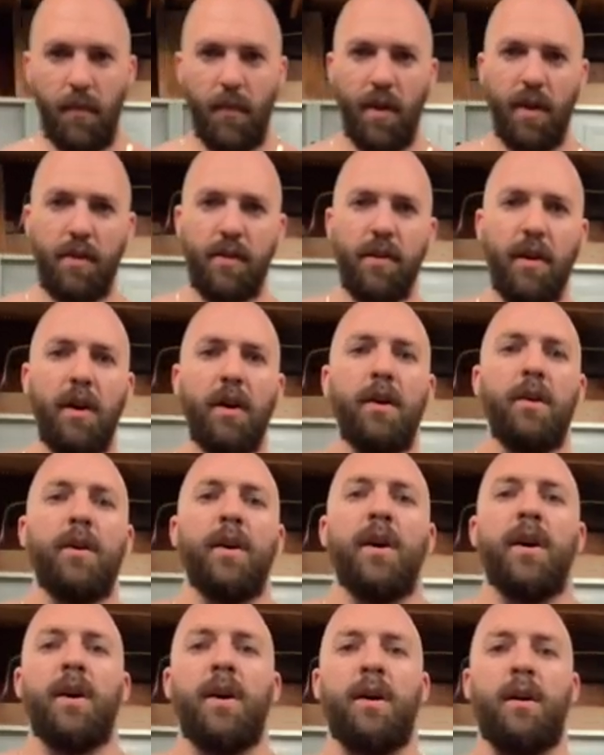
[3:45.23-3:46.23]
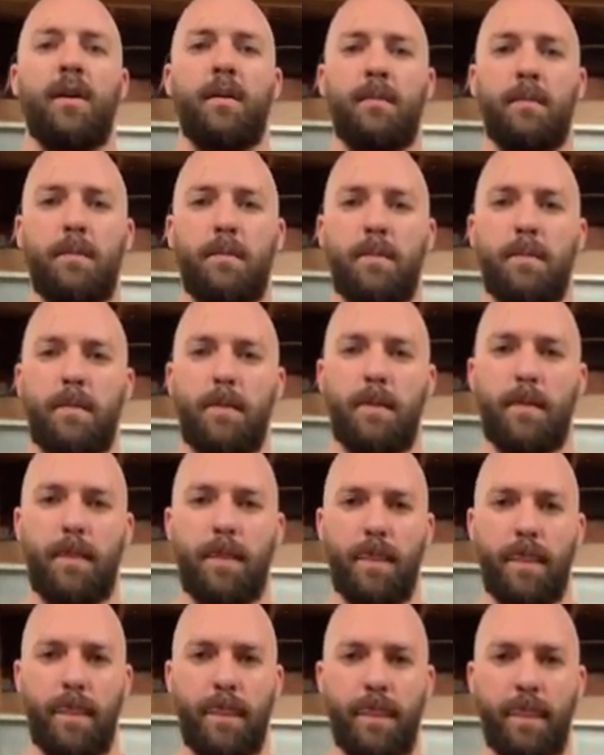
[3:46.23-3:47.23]
So
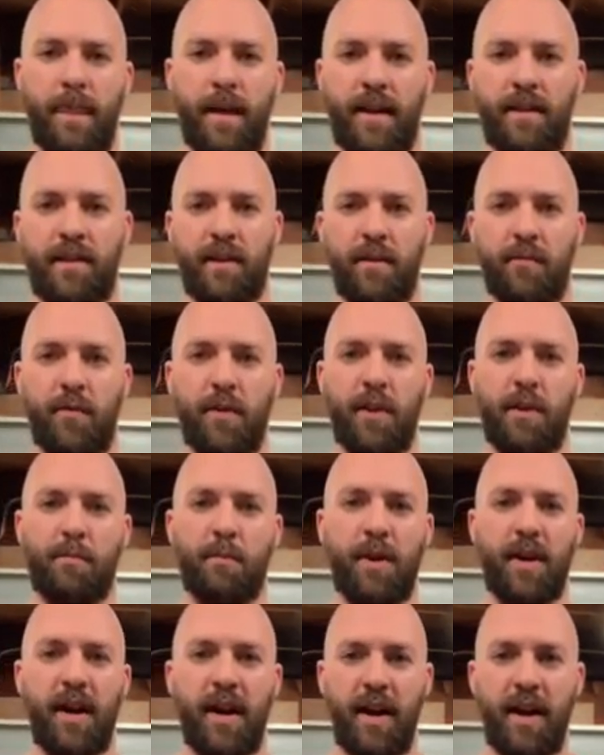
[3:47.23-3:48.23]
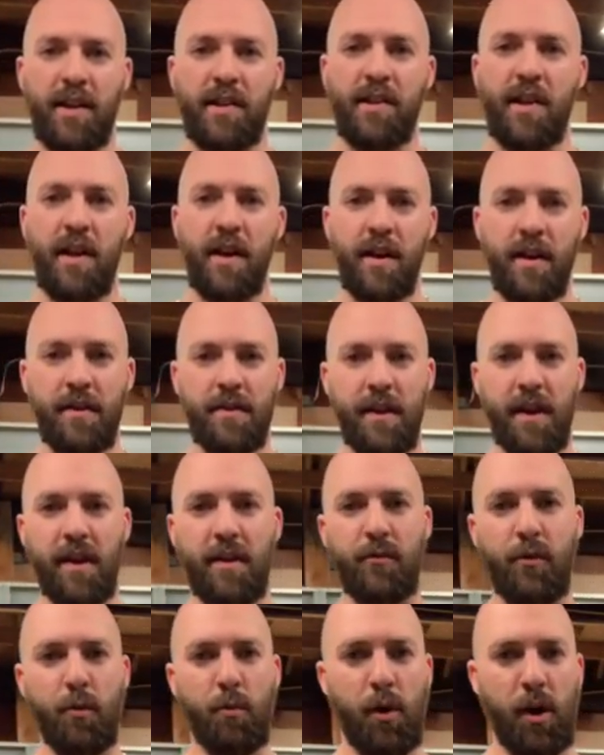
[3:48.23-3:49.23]
that's it for this one, guys. Thanks
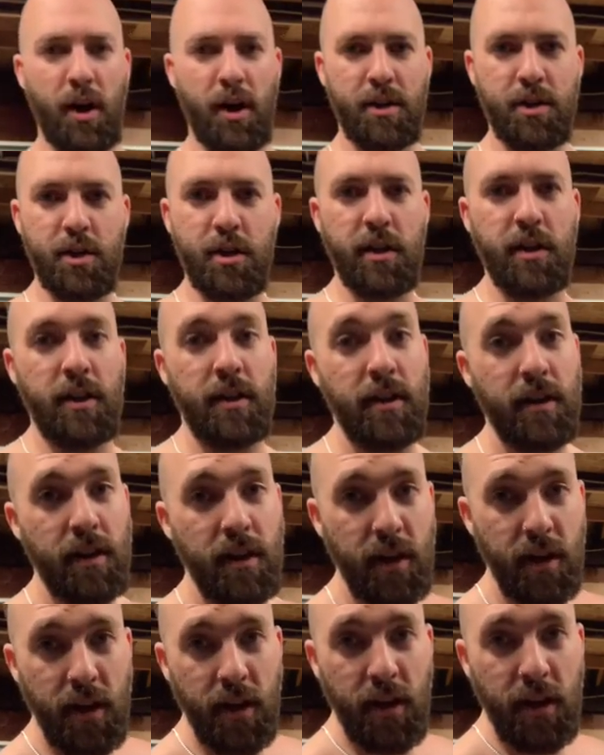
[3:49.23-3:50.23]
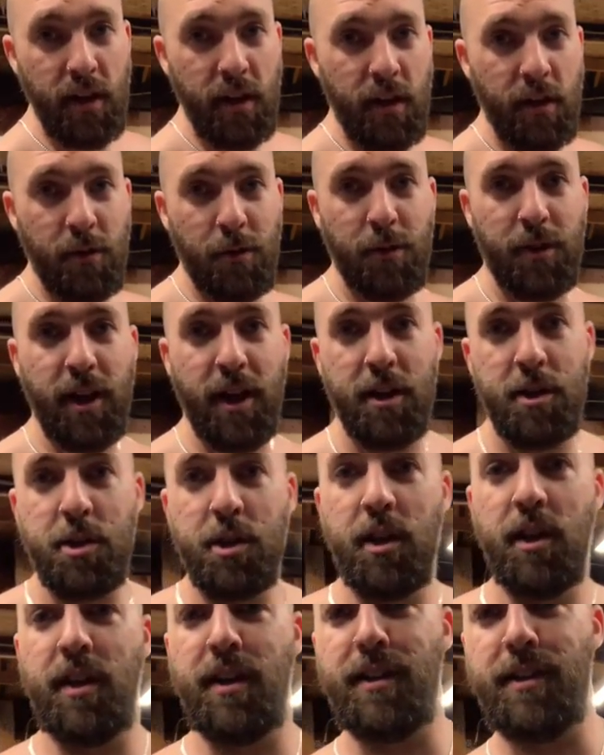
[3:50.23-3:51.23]
for watching. We'll catch you
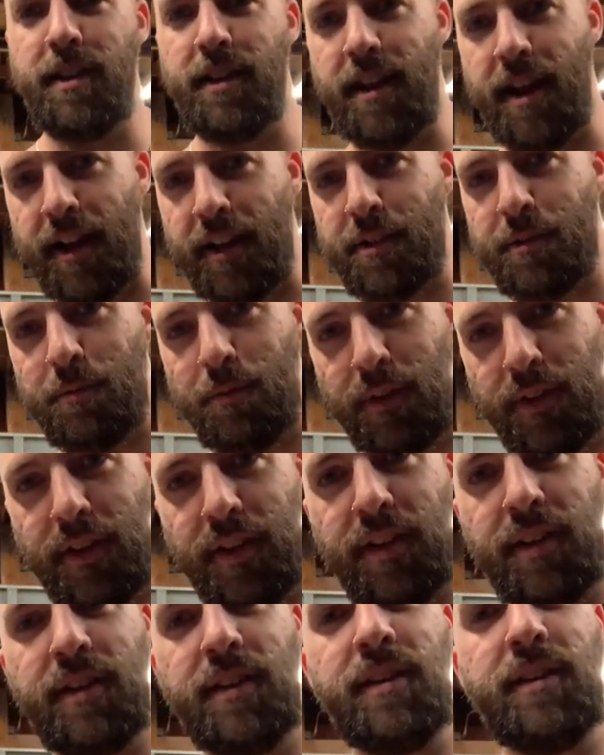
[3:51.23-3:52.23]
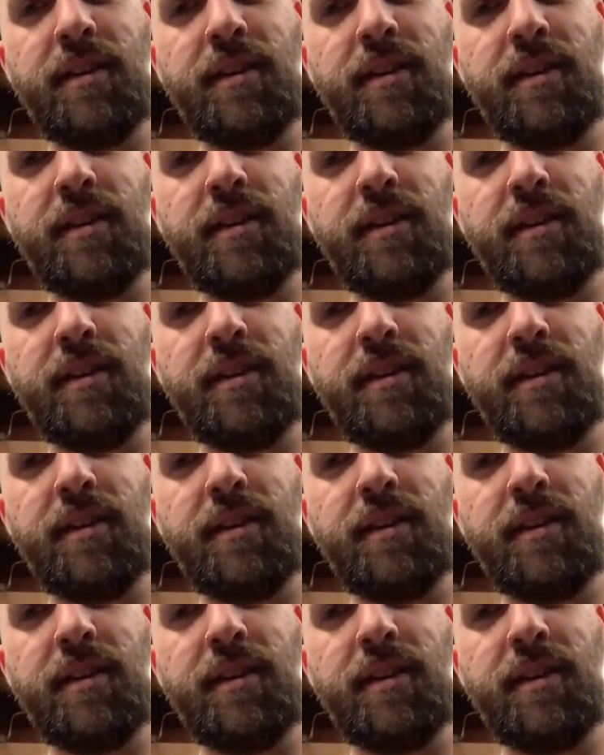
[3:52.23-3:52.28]
in the next one.